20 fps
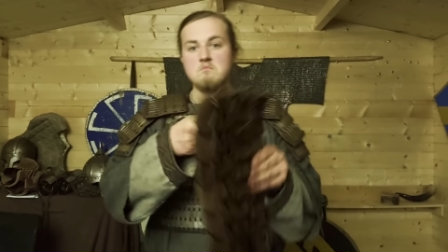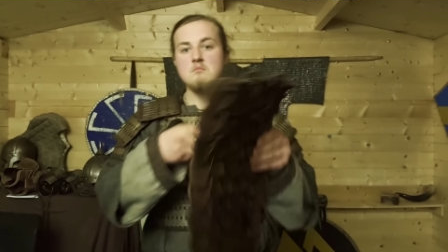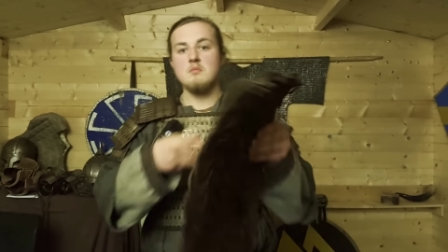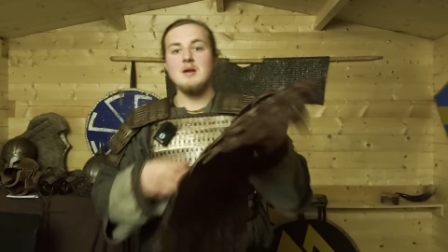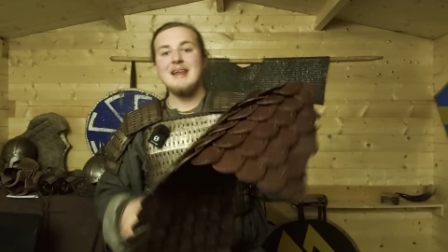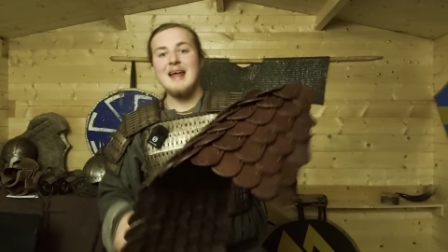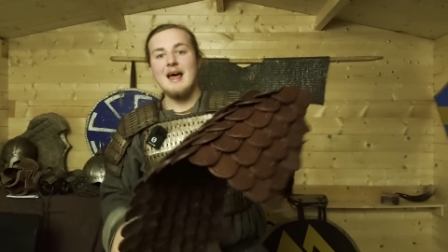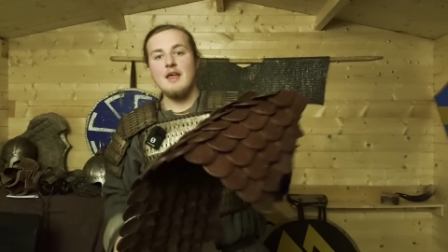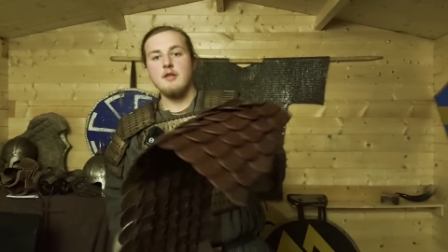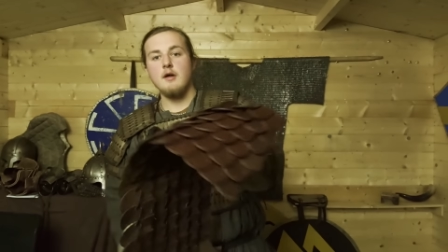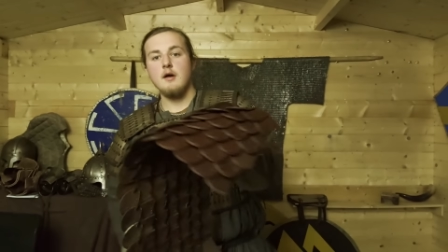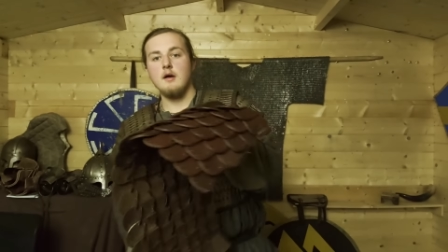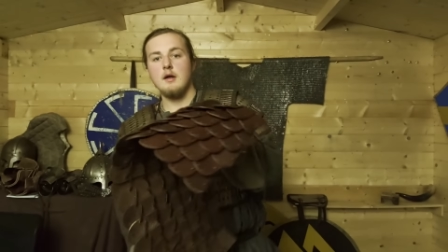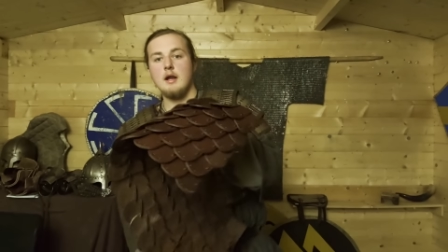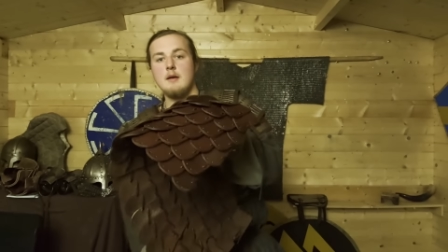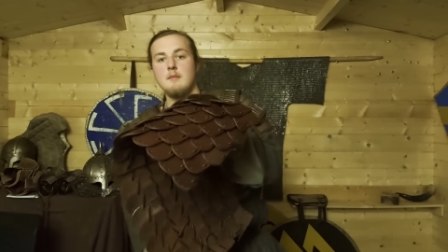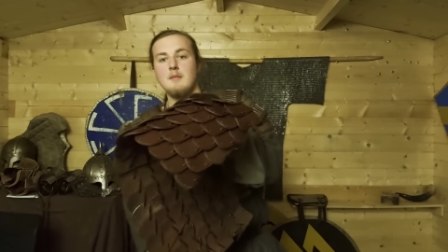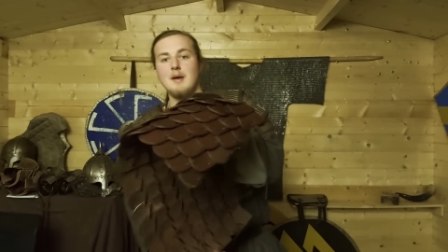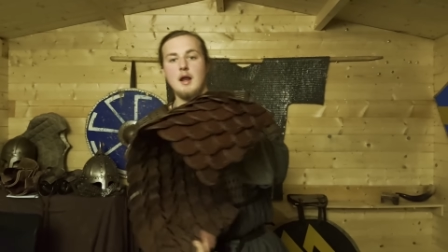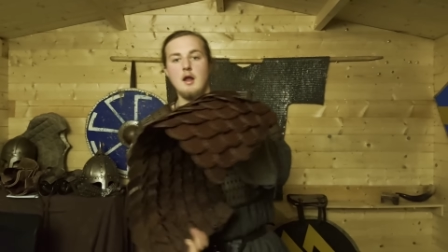leather
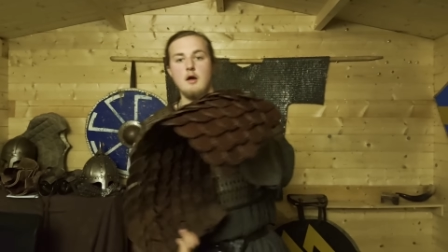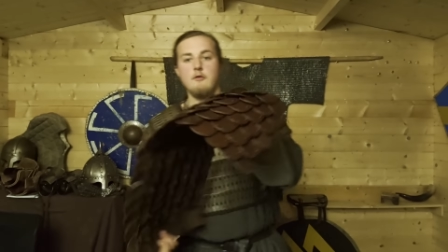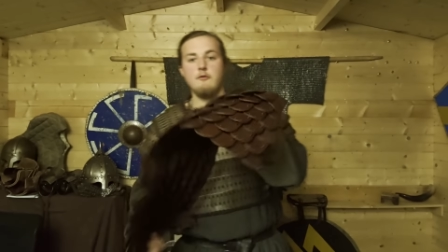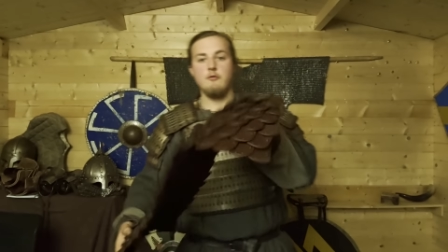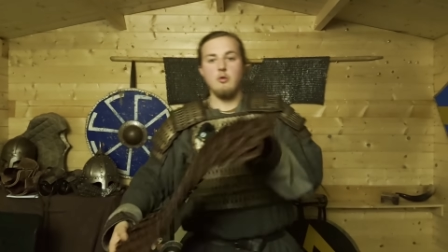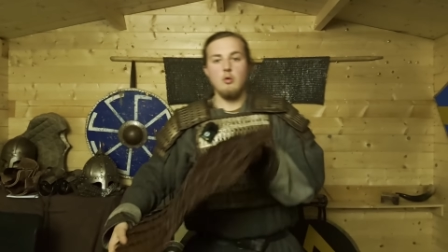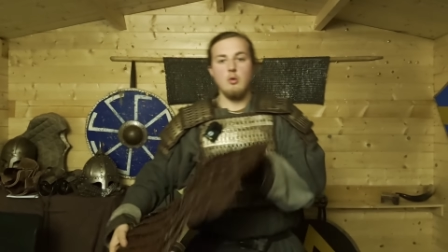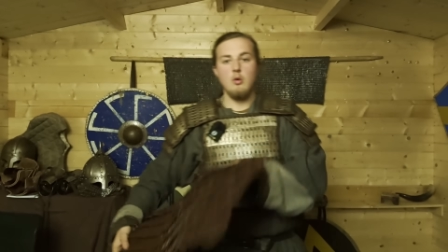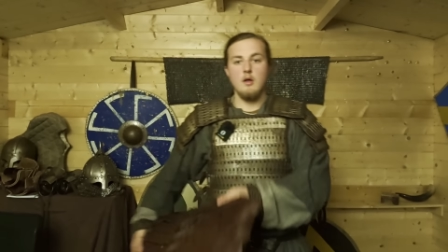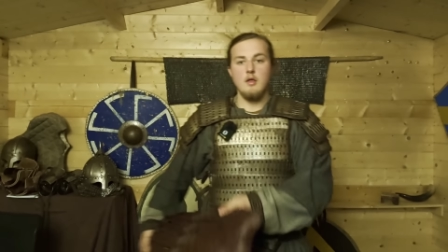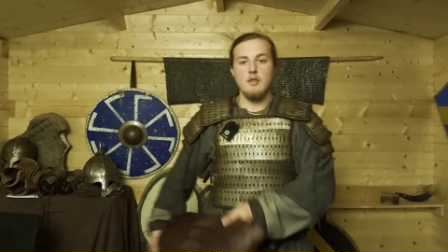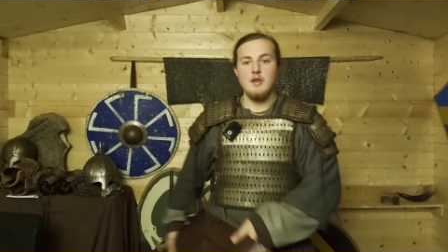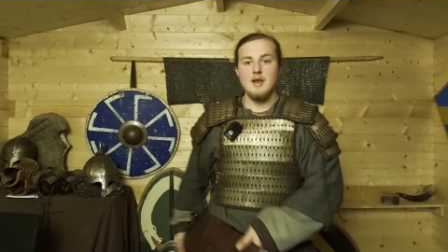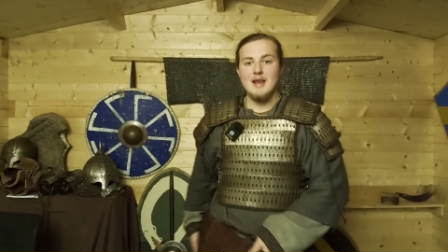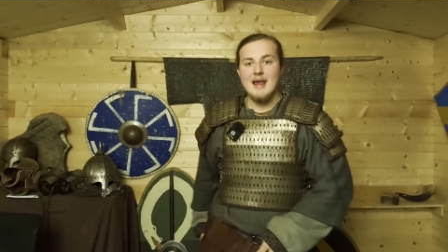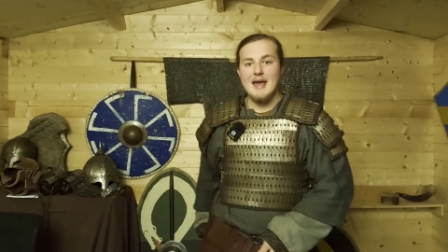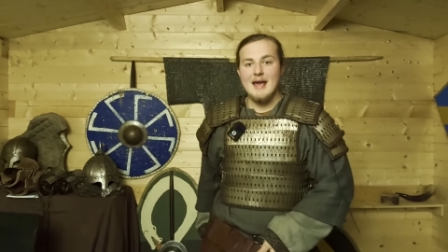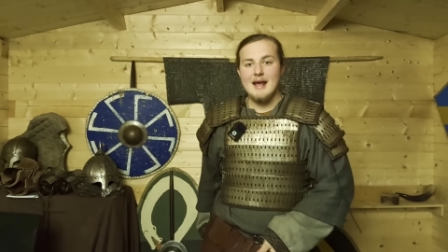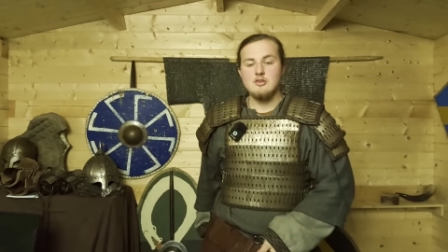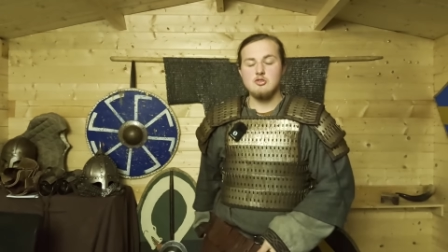lamellar for the
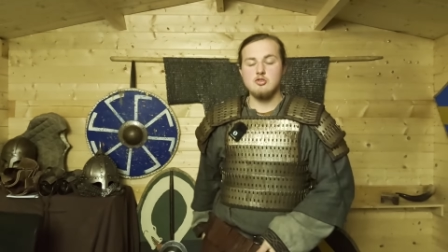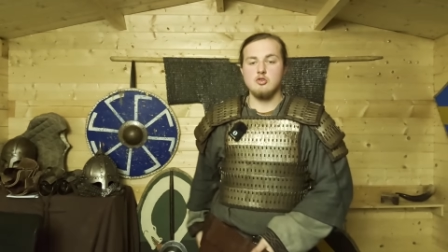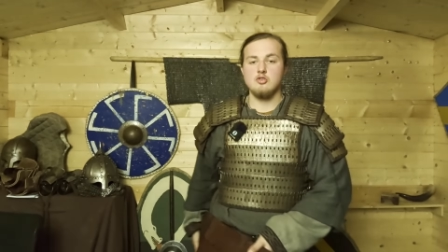legs or